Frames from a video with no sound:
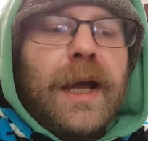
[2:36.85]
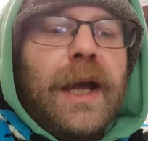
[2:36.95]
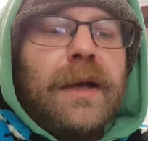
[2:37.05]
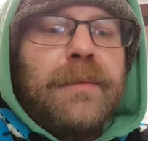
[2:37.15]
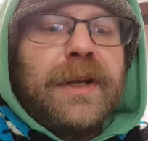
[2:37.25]

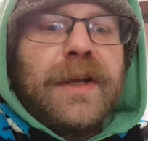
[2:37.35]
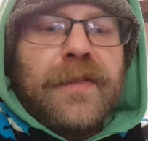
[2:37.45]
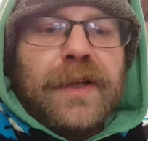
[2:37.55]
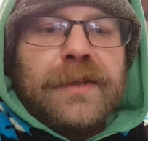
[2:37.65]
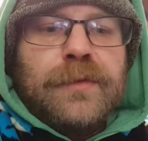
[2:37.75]
but
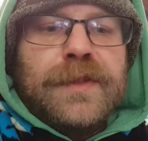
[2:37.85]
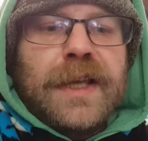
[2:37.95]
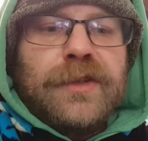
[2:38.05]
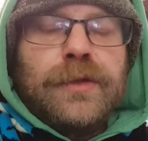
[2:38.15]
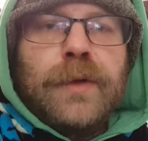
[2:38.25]
another little
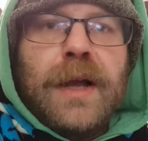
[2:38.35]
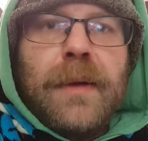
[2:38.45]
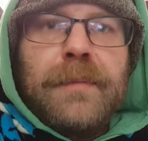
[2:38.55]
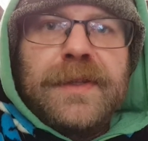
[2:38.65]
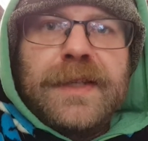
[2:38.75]
section will come
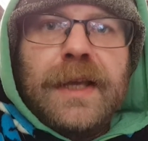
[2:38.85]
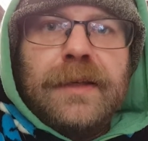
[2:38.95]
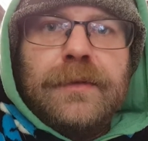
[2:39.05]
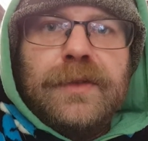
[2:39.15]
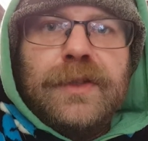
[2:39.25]
up and say